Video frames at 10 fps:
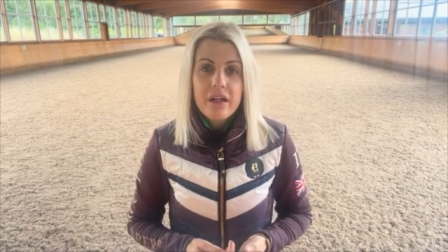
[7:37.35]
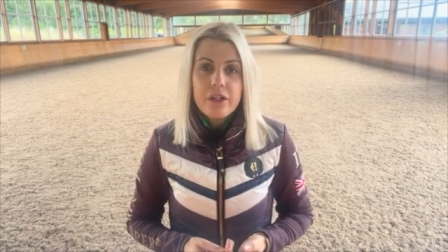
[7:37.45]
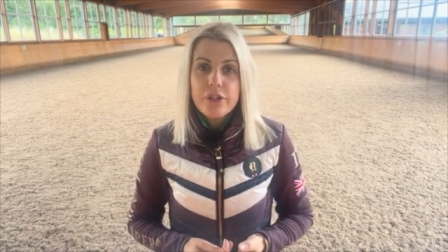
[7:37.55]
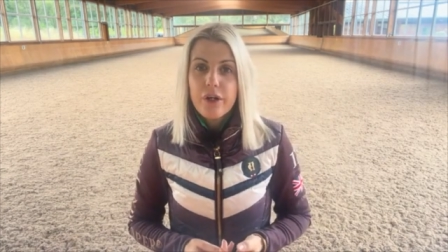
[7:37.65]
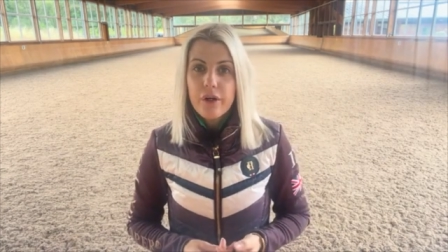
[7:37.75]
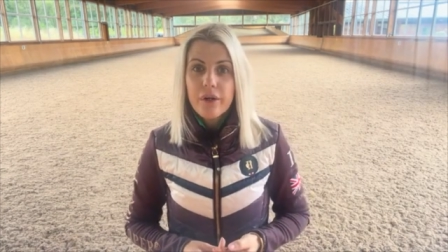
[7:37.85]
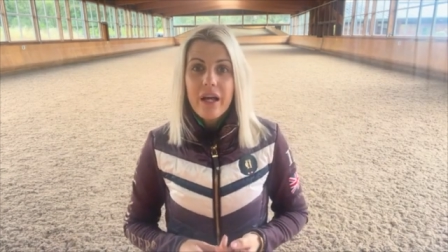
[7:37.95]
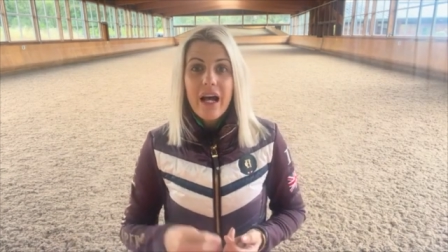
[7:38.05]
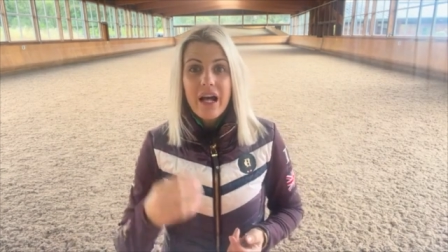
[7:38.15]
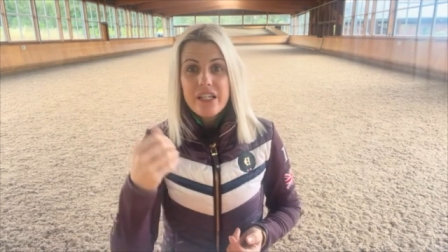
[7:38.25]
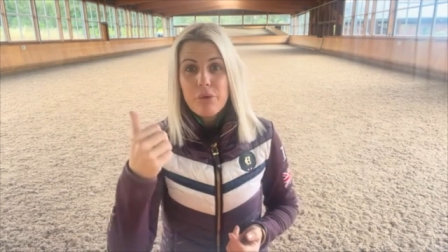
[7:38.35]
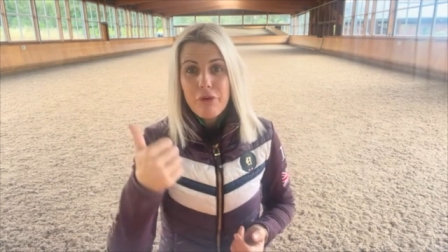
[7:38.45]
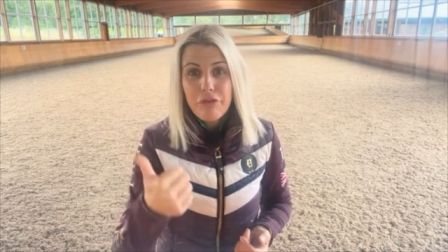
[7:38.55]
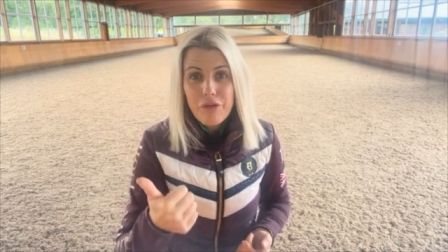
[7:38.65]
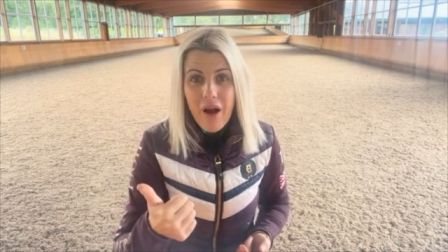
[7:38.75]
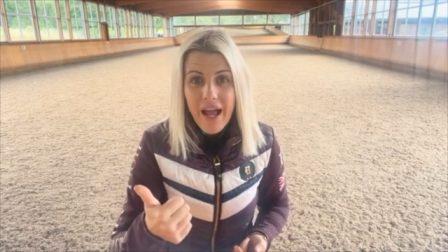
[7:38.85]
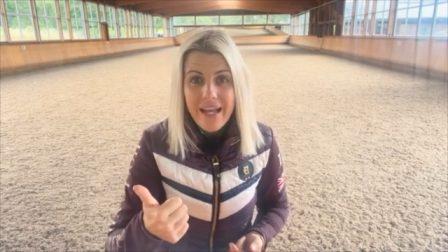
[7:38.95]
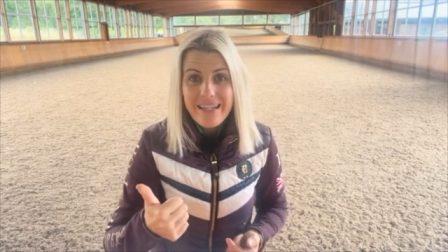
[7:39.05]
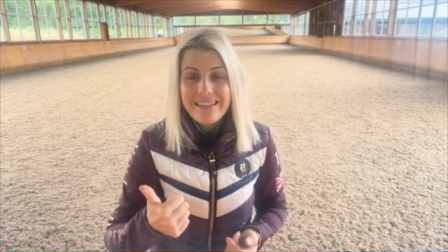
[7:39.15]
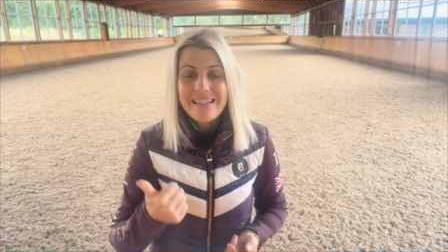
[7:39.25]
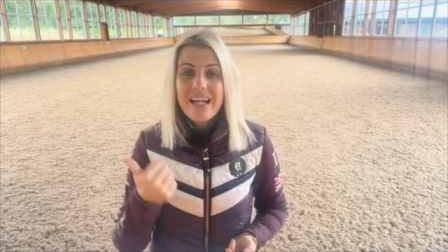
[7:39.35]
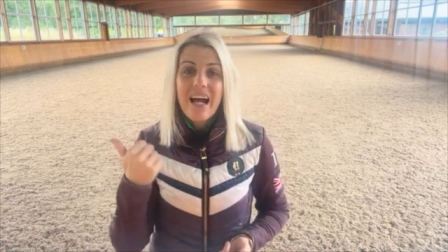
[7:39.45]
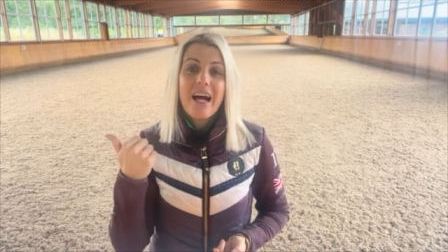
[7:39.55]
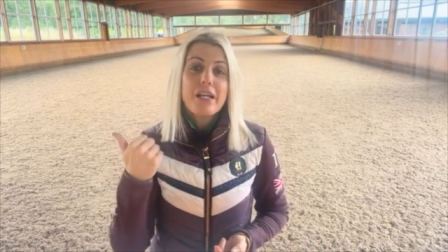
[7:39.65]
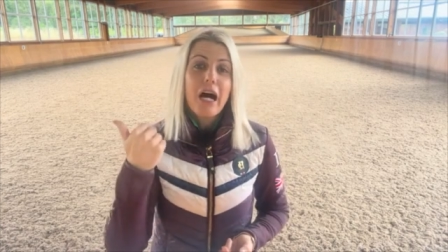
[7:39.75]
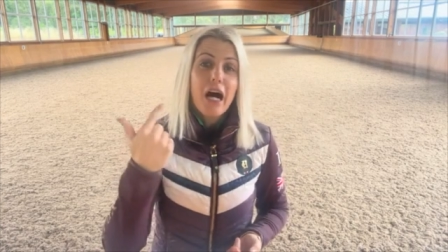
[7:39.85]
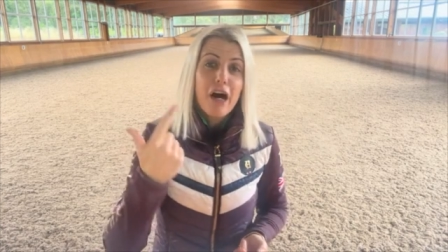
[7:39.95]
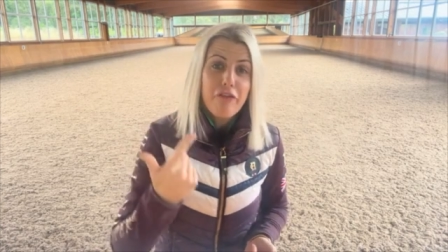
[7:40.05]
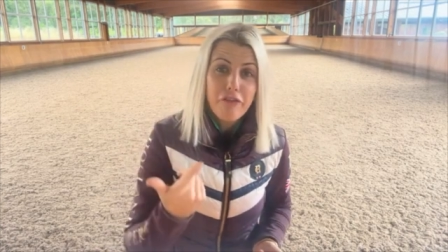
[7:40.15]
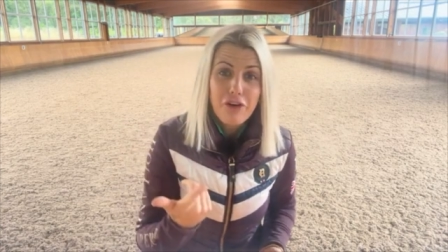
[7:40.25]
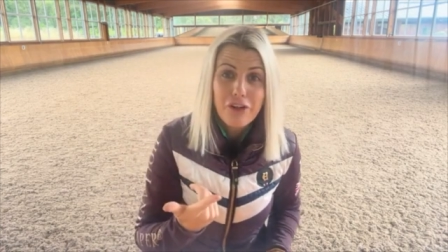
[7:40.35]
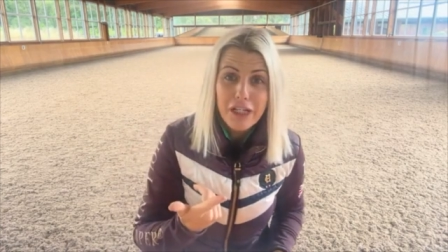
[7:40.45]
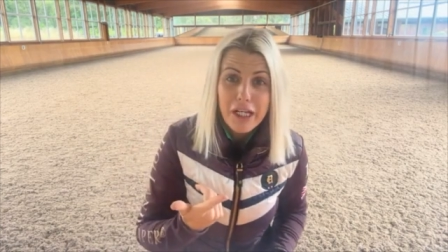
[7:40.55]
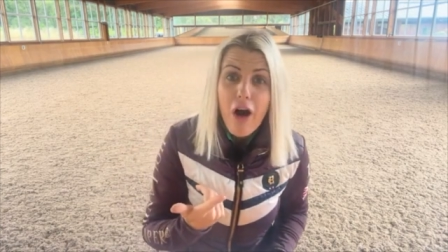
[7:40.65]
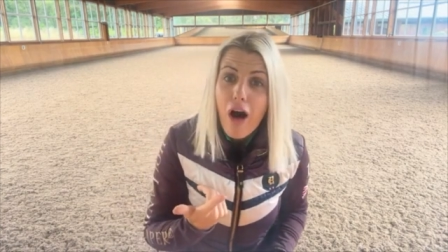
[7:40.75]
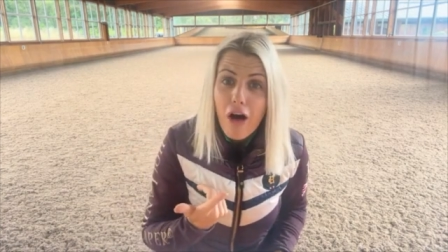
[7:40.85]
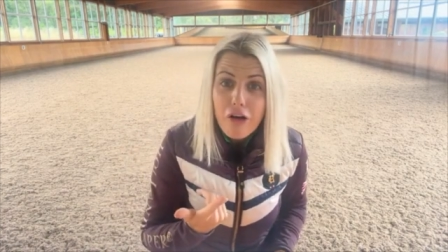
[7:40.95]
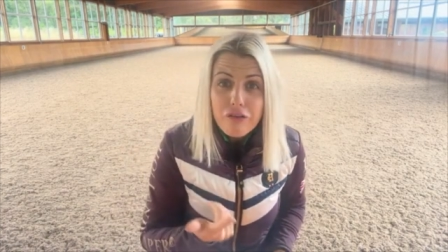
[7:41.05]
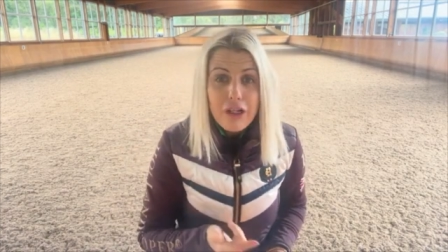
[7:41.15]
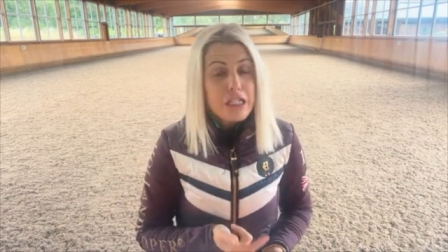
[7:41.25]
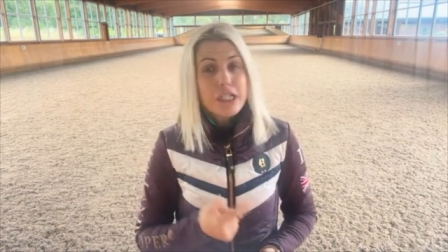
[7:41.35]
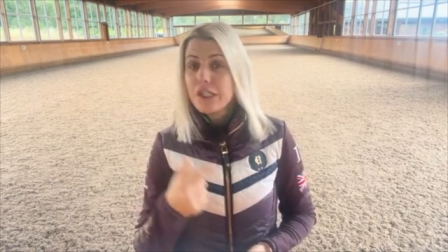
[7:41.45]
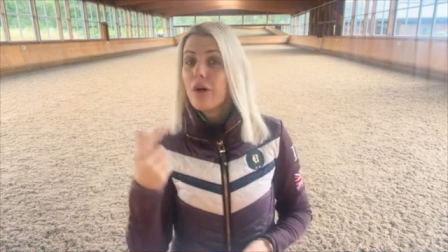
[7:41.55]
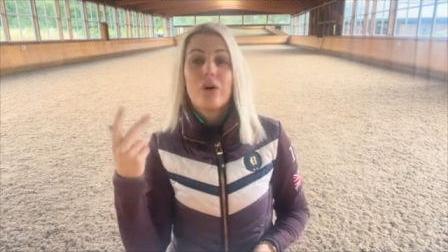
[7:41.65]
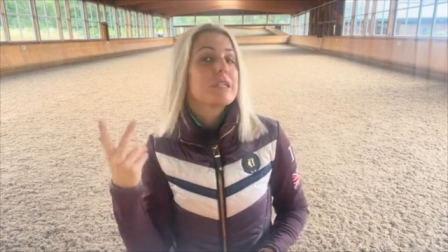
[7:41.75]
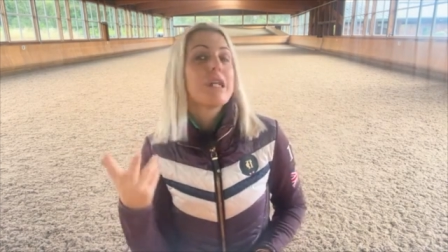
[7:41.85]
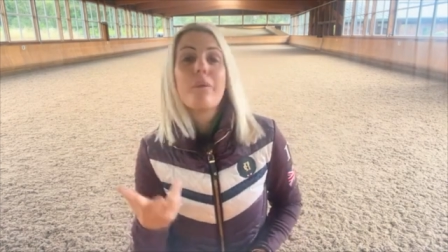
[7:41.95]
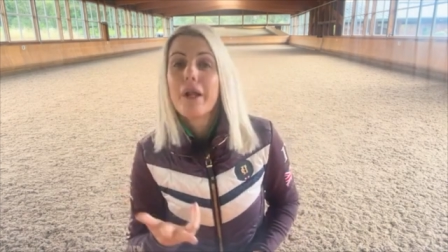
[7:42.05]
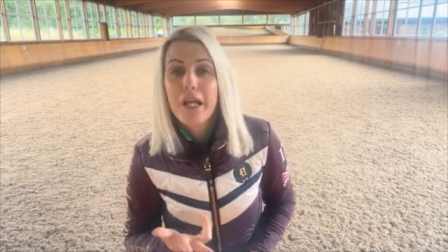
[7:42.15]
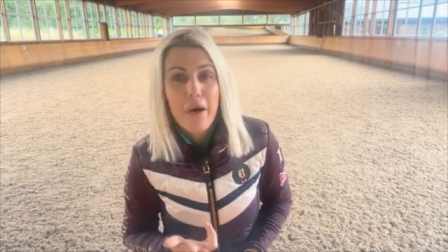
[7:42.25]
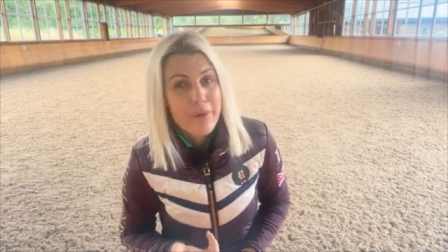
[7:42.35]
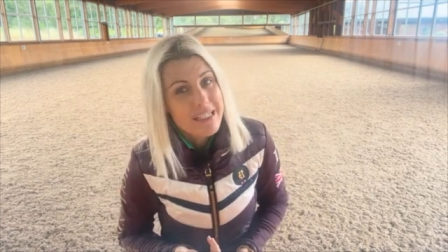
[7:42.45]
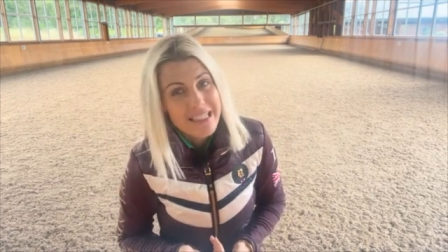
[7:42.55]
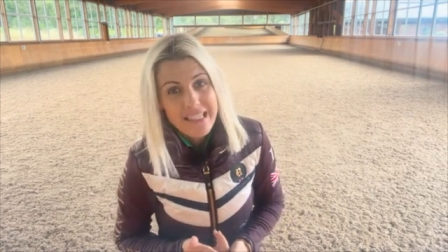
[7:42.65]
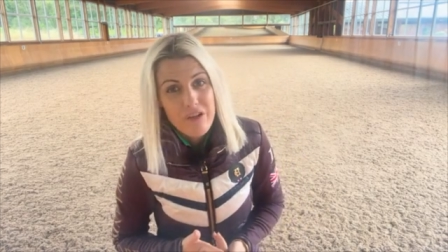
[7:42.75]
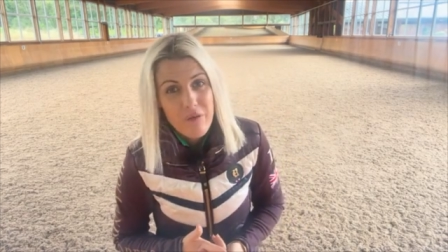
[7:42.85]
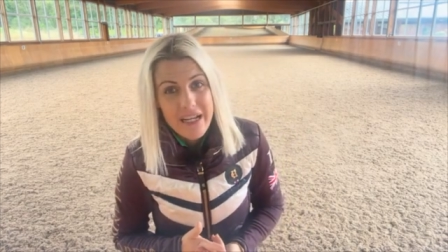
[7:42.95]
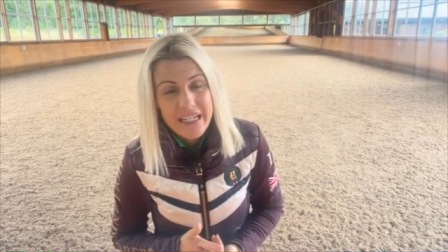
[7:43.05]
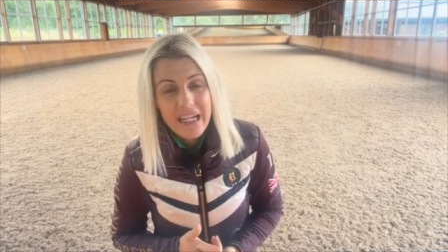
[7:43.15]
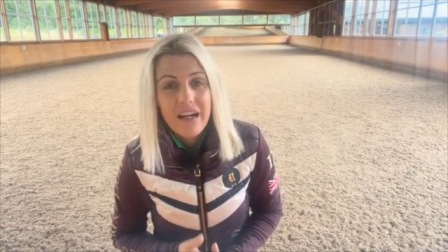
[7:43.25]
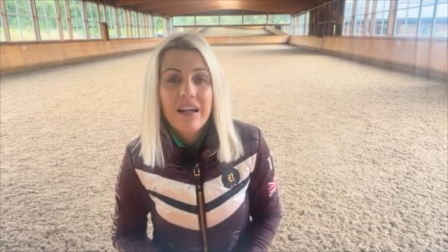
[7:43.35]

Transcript: You know, are you afraid? Are you half falling off? Does your horse not want to go into the arena?